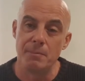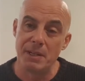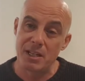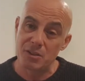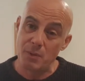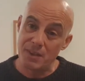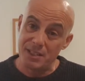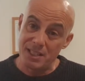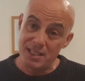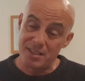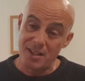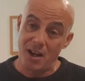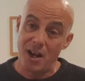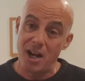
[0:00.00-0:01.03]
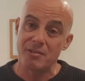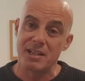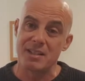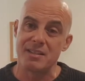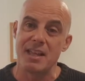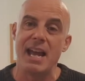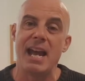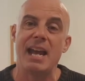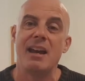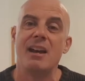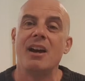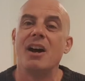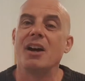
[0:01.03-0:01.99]
Because when the desire is there,
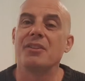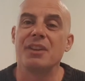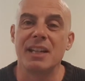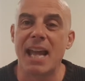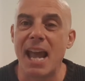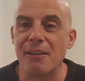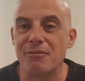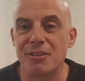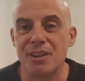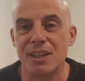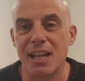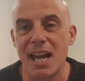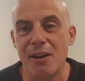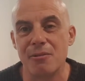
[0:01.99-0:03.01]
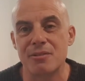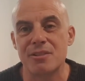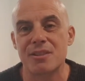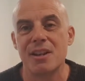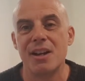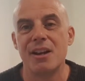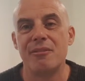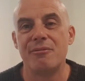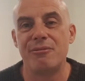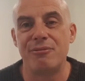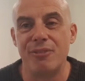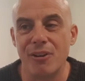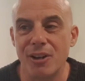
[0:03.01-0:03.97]
I think everything else
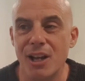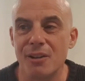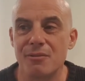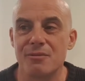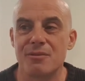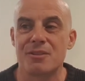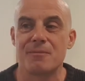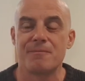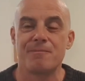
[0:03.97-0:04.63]
follows.